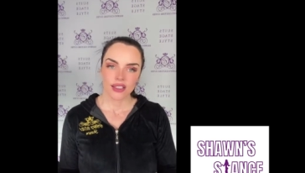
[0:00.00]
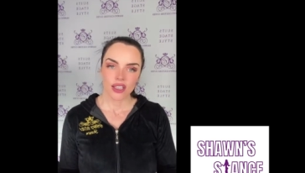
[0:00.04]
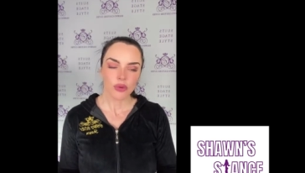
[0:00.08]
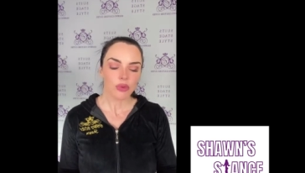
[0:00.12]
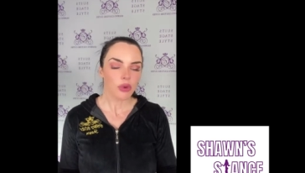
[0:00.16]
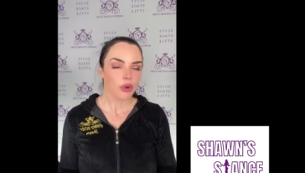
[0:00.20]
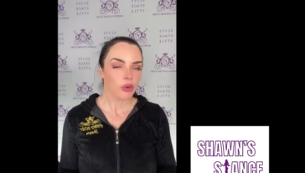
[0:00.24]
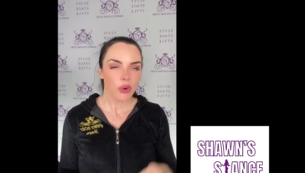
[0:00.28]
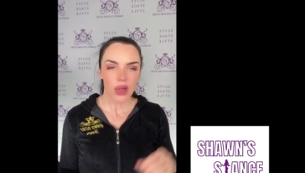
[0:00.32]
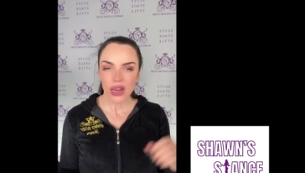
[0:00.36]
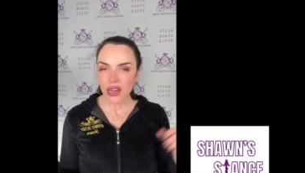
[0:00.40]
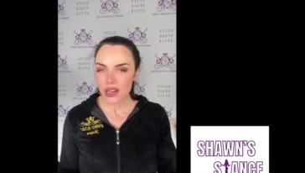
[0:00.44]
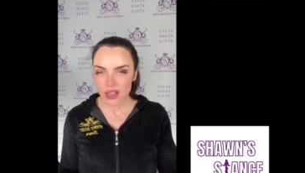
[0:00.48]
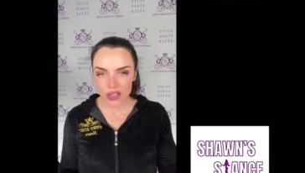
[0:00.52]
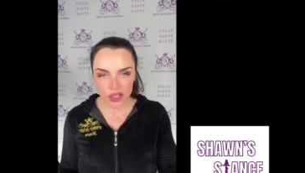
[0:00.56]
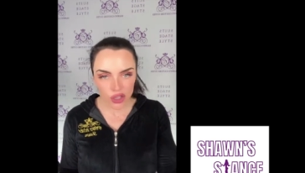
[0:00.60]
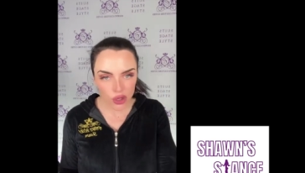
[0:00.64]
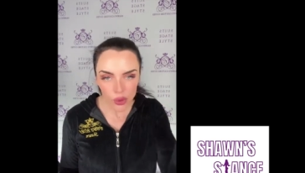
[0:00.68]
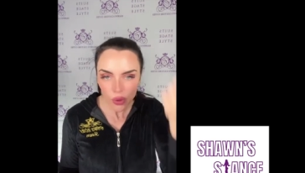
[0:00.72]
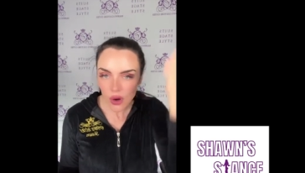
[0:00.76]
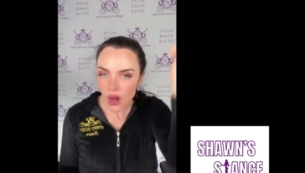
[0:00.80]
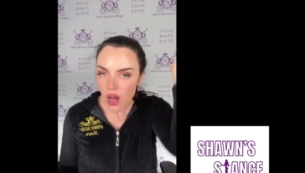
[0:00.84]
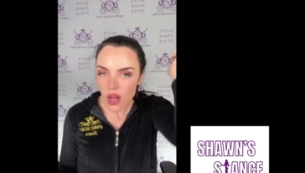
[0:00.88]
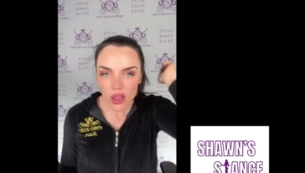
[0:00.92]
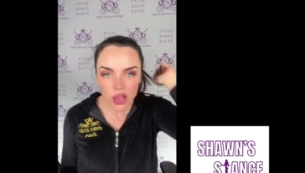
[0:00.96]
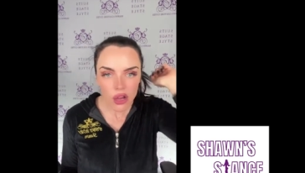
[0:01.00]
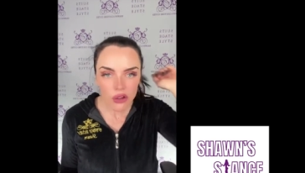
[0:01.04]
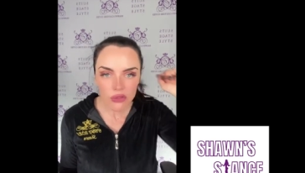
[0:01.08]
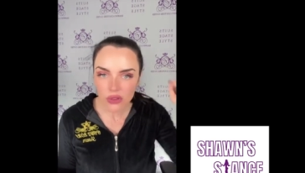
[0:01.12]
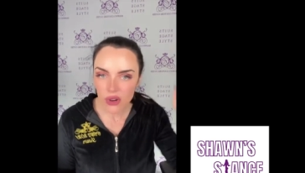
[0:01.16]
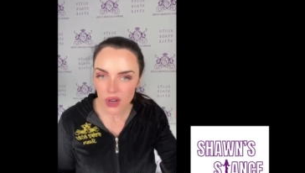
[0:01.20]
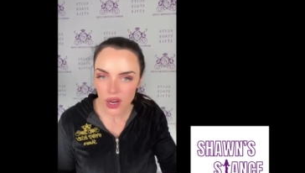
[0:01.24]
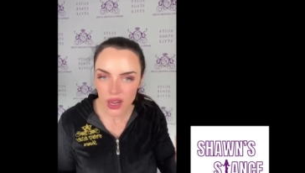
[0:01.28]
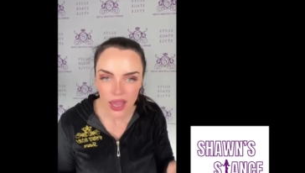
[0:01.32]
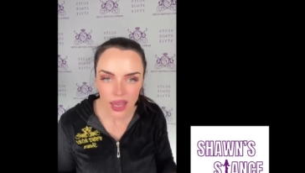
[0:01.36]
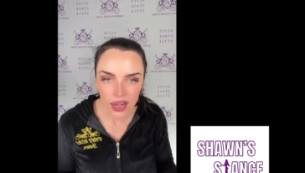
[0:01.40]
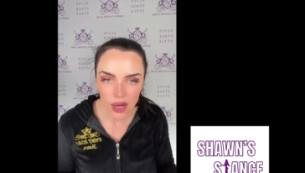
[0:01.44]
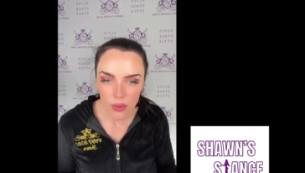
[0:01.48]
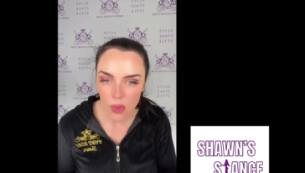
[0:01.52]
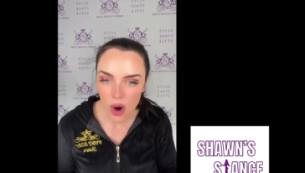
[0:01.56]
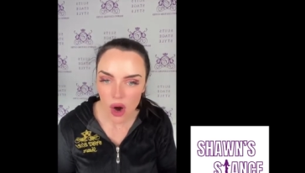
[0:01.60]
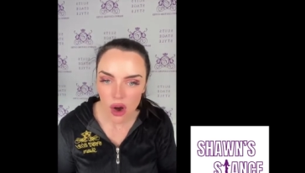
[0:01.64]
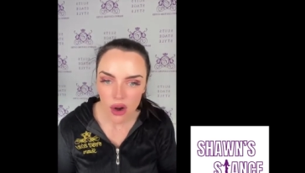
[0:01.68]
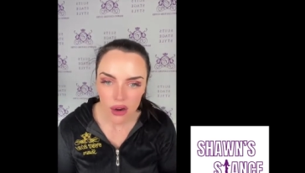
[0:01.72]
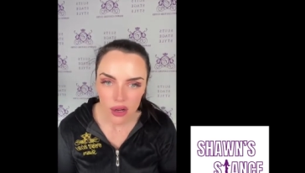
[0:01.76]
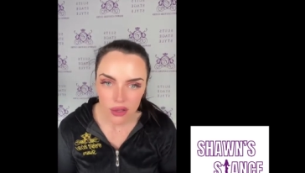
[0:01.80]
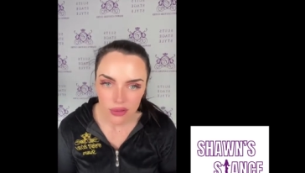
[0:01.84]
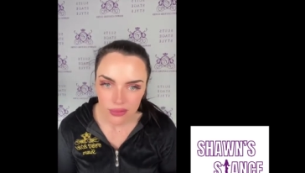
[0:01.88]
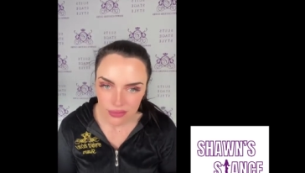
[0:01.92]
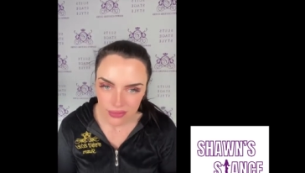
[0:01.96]
You'll be ready to do it all over again
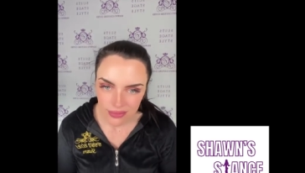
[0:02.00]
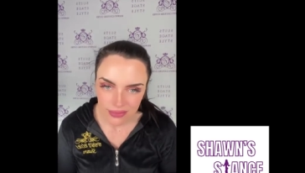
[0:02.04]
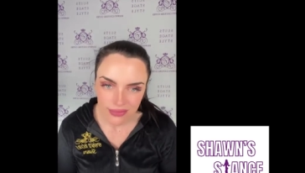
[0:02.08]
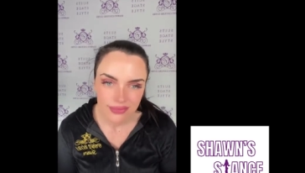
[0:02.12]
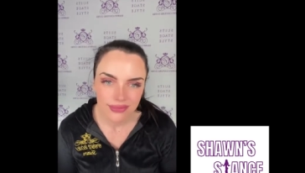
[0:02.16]
tomorrow.